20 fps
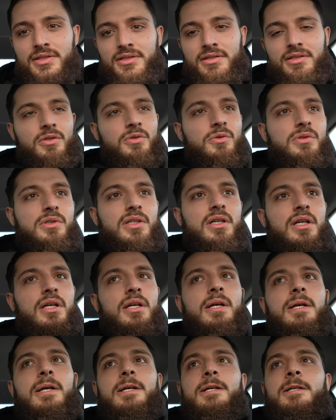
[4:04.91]
So
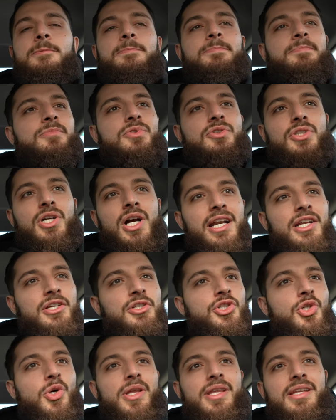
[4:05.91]
try to
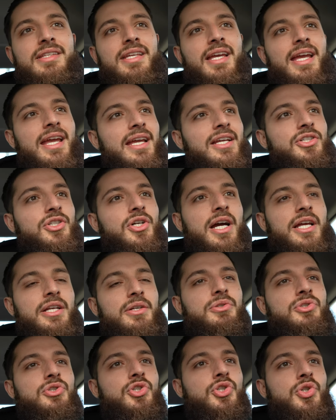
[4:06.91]
enjoy the day, try to
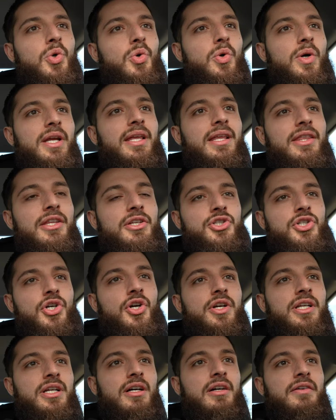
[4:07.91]
enjoy the
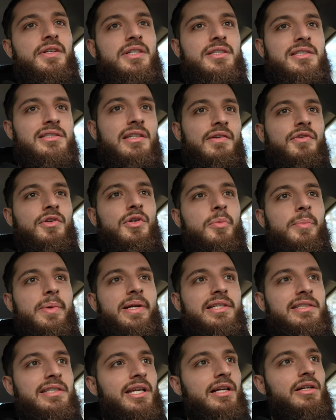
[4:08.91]
journey of it. If you don't
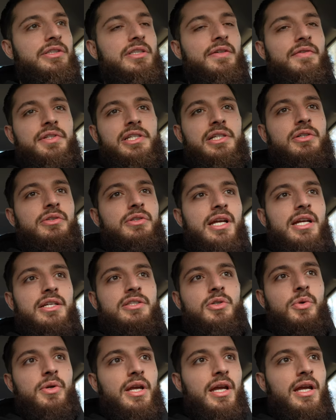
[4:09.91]
make sales every single day, it's
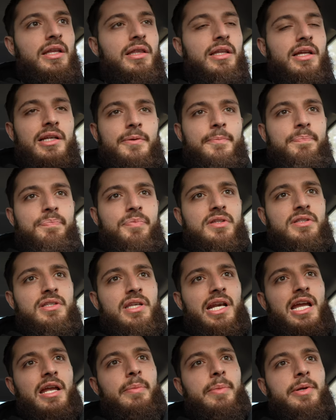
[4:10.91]
okay. Like
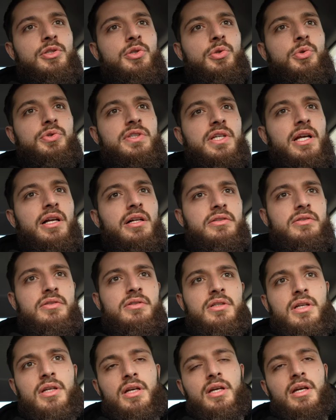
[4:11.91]
today I made 2 sales.
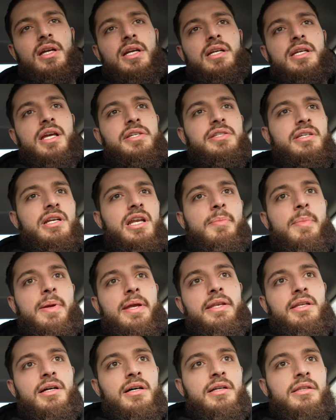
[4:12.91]
Yesterday I
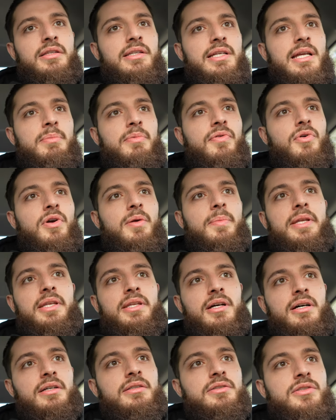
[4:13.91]
made none, the day before I made
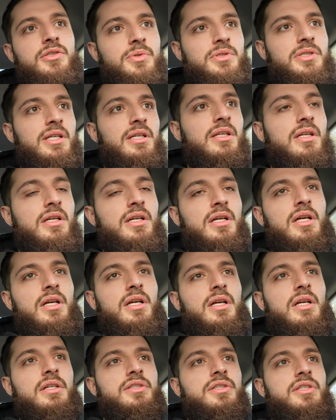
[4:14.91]
none. So it's like,
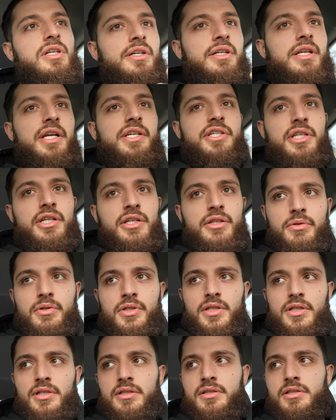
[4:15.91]
certain days you're gonna do
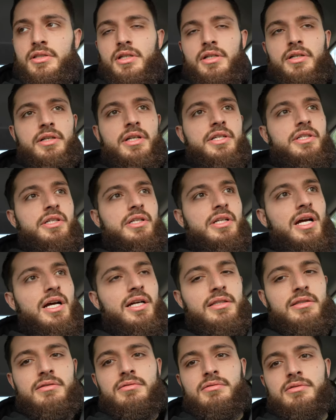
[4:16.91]
good, certain days you're not.